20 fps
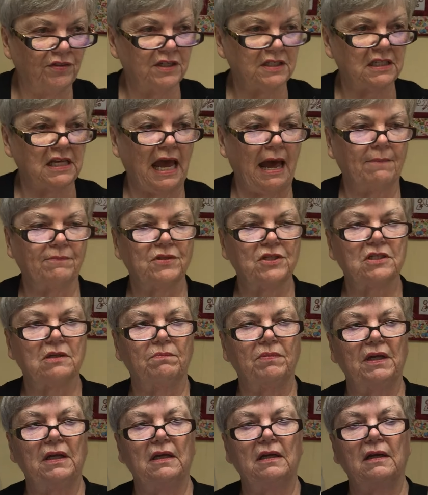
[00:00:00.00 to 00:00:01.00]
this happens to
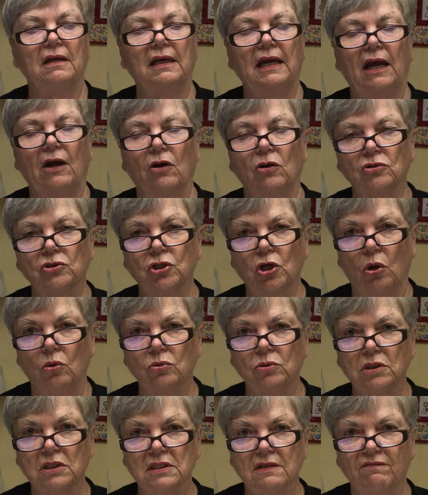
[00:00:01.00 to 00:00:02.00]
be Carol
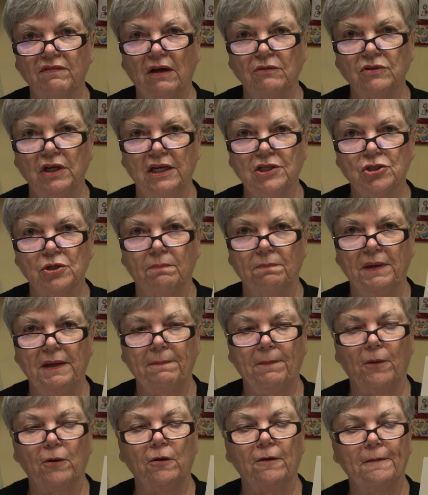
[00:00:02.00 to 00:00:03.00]
Doak's foundation
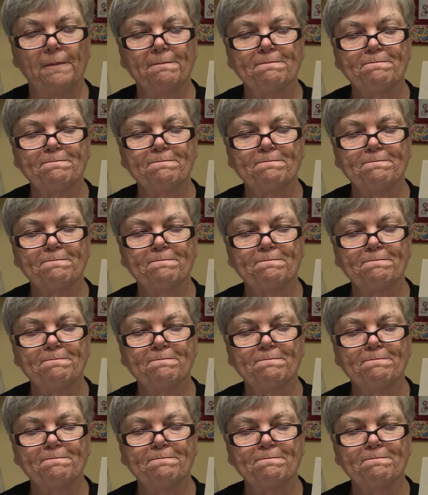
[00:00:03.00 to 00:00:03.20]
paper,